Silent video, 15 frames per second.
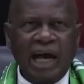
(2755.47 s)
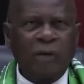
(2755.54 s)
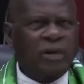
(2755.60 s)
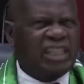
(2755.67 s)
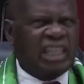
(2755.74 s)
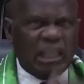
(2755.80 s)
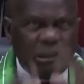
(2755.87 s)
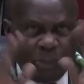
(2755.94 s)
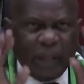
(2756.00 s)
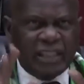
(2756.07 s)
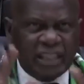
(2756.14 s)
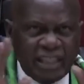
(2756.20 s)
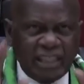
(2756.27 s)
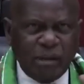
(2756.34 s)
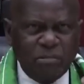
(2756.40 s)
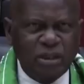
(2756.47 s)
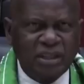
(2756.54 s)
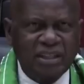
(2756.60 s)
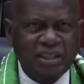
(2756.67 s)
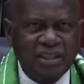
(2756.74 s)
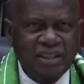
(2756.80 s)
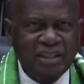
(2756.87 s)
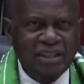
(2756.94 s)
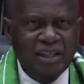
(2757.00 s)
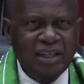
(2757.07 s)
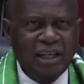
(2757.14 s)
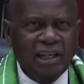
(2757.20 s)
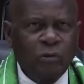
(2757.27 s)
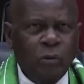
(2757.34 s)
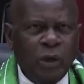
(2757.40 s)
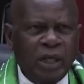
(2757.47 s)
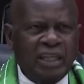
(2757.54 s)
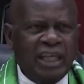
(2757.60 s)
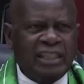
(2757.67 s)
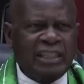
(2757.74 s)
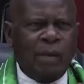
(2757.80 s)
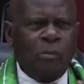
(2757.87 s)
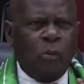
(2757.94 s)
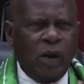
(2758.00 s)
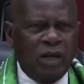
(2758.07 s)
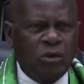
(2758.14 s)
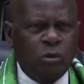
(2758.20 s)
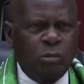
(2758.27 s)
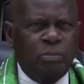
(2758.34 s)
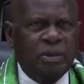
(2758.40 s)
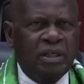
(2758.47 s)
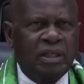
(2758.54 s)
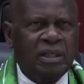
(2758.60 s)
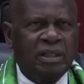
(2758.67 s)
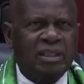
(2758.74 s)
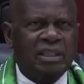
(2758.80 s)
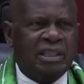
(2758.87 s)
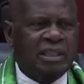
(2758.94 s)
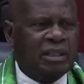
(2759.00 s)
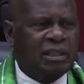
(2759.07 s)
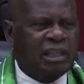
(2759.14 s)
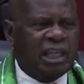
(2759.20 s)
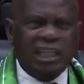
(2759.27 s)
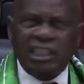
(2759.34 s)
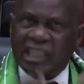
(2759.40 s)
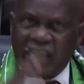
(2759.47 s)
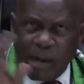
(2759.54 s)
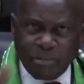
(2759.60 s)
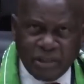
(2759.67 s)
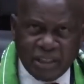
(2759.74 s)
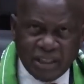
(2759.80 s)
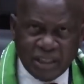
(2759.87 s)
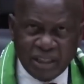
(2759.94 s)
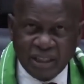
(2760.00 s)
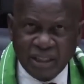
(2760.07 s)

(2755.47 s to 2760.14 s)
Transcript: I was expecting something, whether someone would be kidnapped,